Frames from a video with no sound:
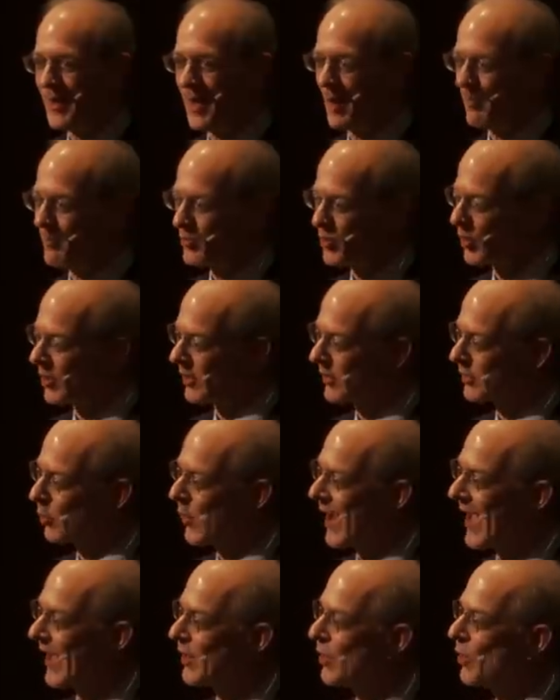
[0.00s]
a
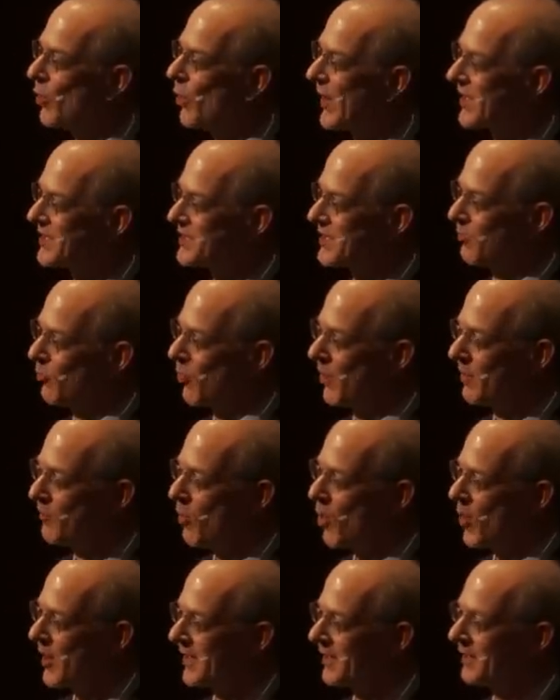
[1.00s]
bureaucrat who wakes up one
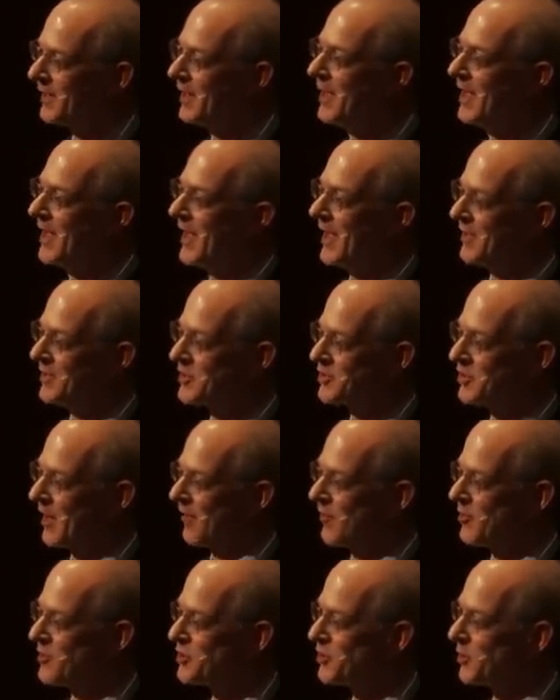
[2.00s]
morning and
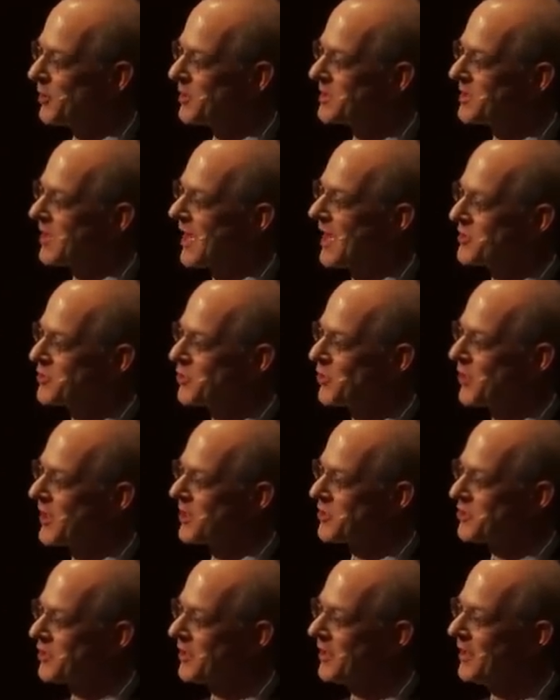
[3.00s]
discovers to his
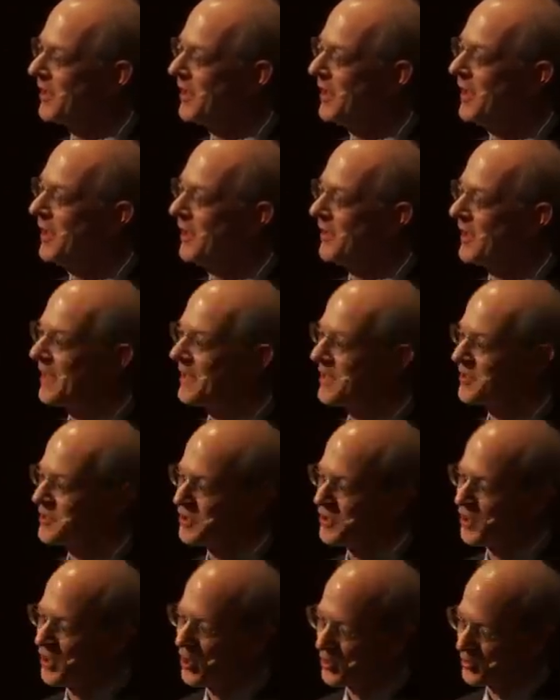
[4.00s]
consternation that his
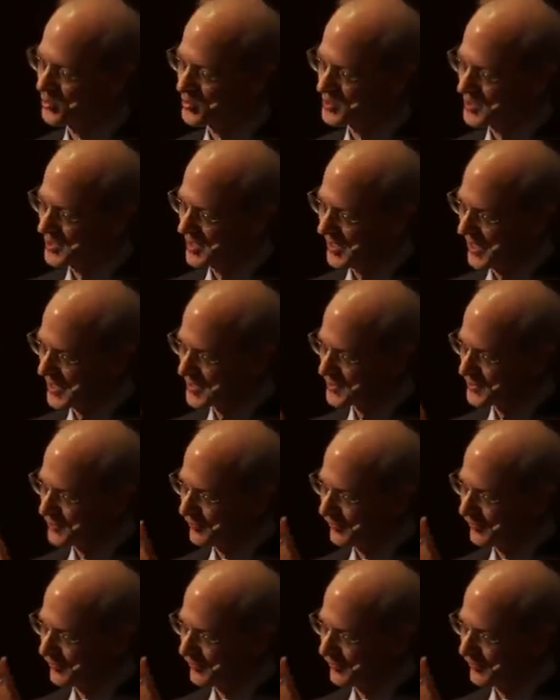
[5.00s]
nose has